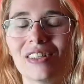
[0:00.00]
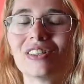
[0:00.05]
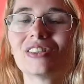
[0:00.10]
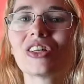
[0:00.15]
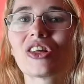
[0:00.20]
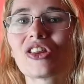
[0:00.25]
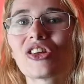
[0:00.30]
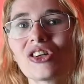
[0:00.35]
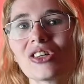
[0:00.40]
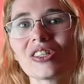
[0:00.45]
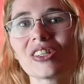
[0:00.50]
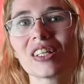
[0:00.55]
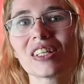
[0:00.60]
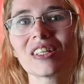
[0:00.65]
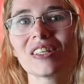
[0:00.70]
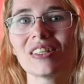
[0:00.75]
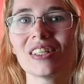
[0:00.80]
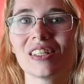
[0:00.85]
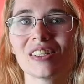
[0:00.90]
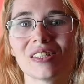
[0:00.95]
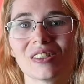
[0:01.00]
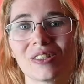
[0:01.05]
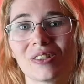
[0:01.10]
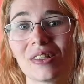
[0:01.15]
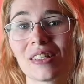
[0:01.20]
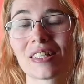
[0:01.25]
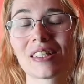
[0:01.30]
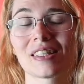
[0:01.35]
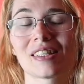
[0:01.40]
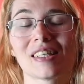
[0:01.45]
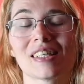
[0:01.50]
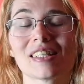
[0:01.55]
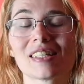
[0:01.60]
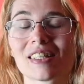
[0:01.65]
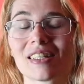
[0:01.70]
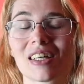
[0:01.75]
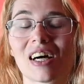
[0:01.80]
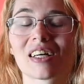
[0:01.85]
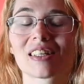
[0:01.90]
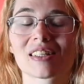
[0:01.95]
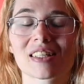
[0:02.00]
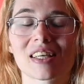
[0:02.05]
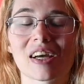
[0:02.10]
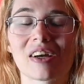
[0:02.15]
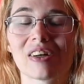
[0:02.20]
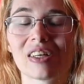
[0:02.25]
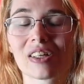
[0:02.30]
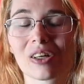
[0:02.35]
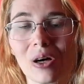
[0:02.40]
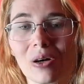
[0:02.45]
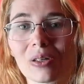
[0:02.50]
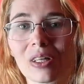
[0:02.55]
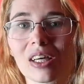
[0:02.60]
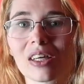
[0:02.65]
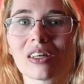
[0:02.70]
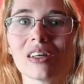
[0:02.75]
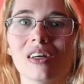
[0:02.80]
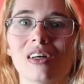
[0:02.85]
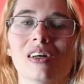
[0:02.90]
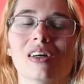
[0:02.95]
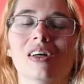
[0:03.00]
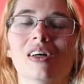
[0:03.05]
The third thing you need to know is it's not scary coding.